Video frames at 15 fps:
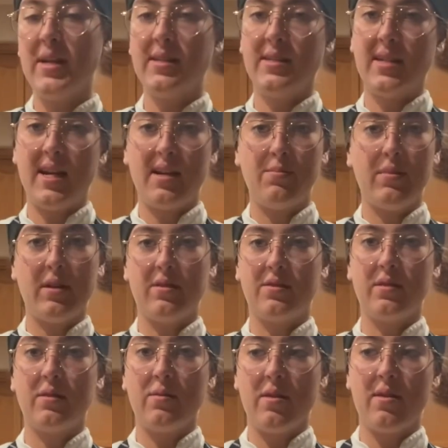stand
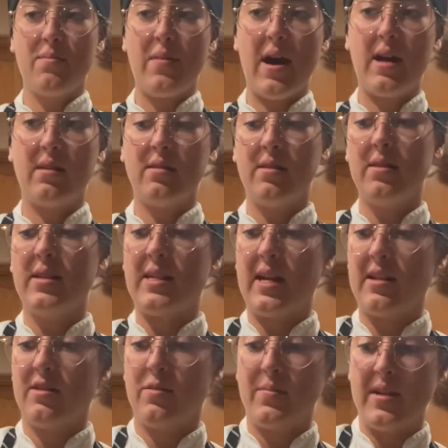mixer with a paddle
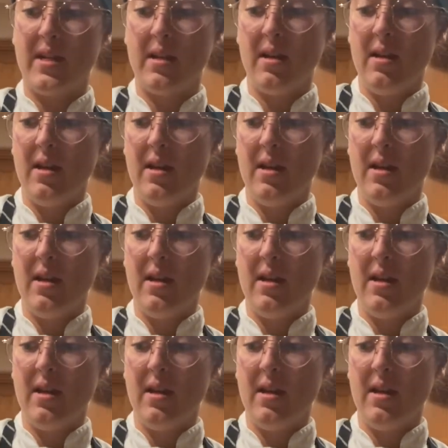attachment